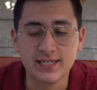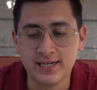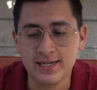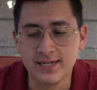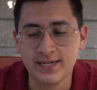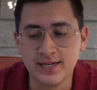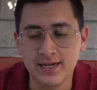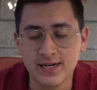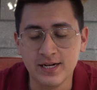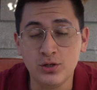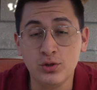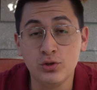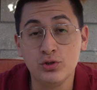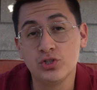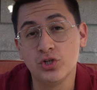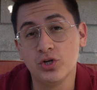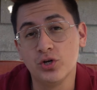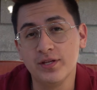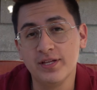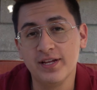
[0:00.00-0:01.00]
a new
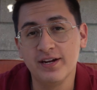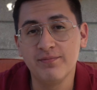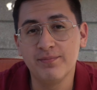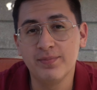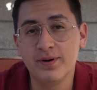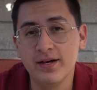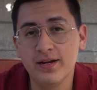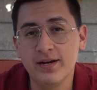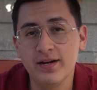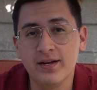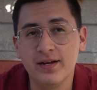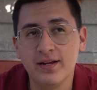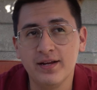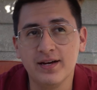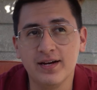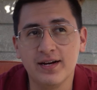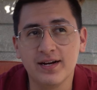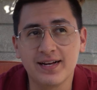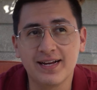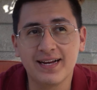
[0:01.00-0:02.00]
toy that I bought
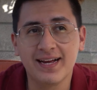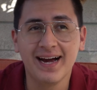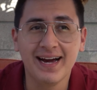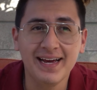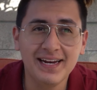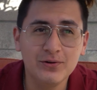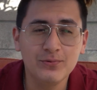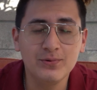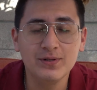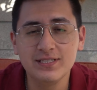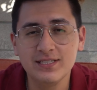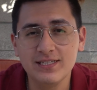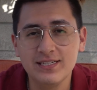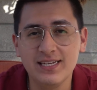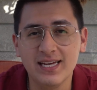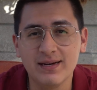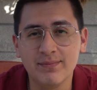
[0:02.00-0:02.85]
kind of recently.